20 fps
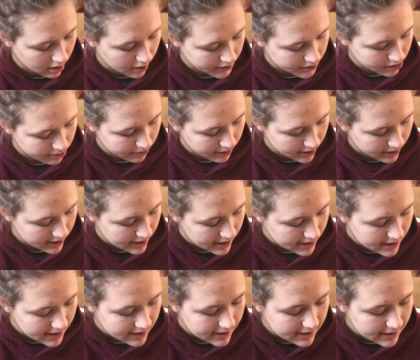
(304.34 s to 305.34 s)
also pretty
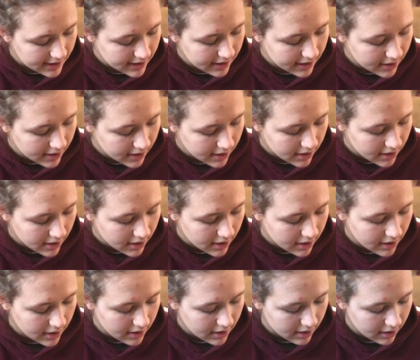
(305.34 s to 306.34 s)
easy,
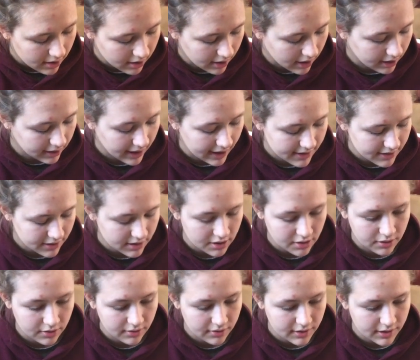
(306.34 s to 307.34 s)
or our last
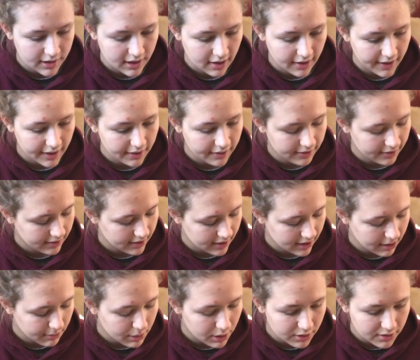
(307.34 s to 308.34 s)
two, sorry,
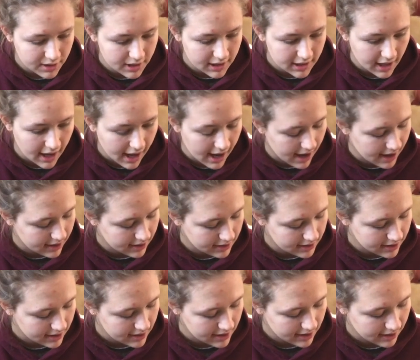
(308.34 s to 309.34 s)
imos and
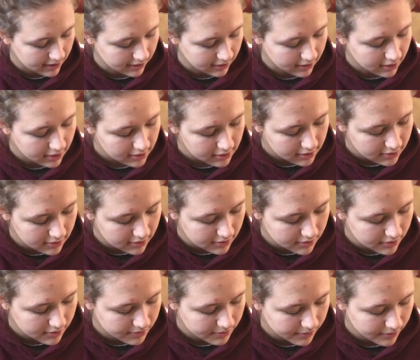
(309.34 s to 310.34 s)
ieron.
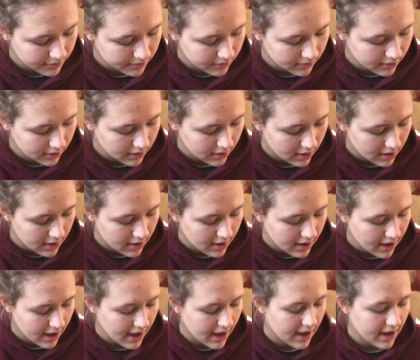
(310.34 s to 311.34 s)

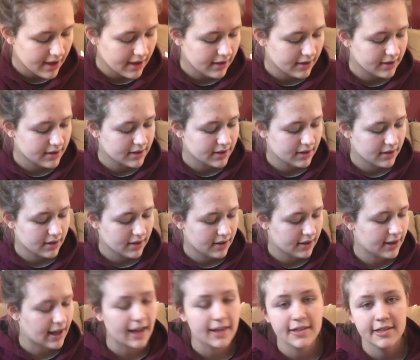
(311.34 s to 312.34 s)
And
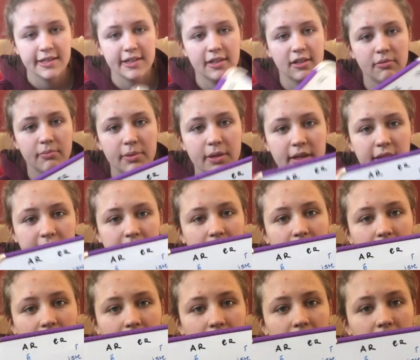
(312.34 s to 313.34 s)
that's going to be
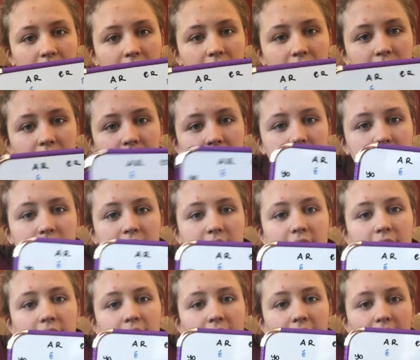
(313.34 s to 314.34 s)
our
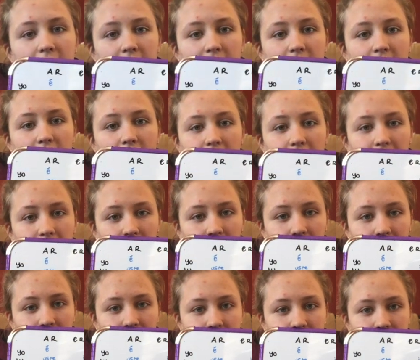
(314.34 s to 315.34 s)
ER and IR
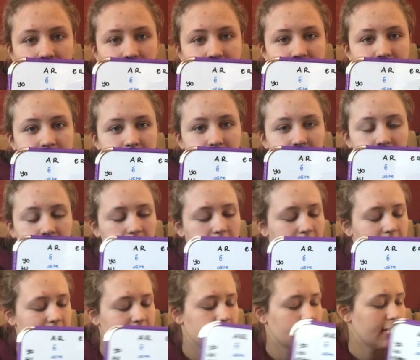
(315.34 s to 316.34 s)
endings.
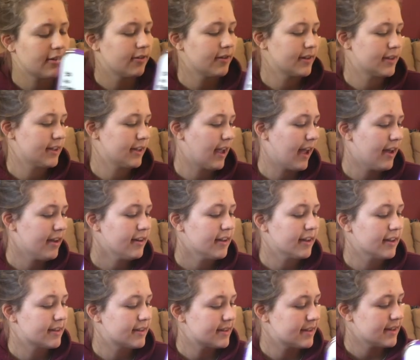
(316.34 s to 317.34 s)
So once again,
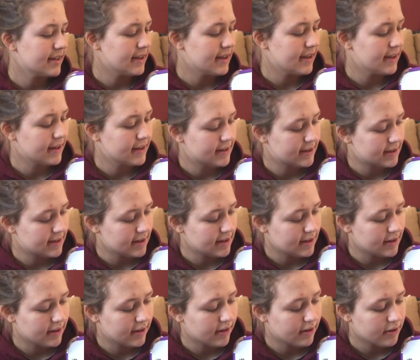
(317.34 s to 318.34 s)
it's E
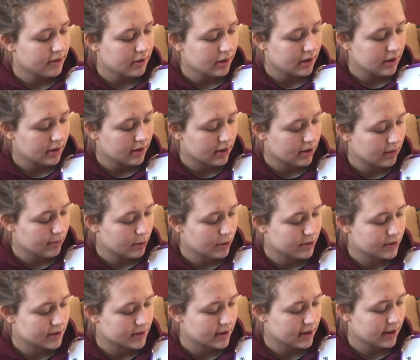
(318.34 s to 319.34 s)
istio,
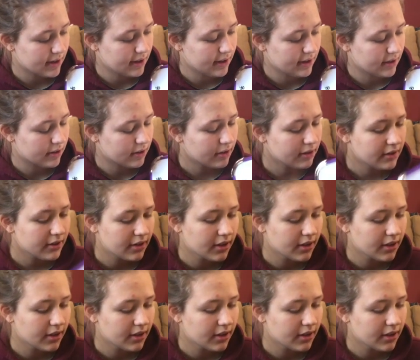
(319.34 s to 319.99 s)
imos, ieron,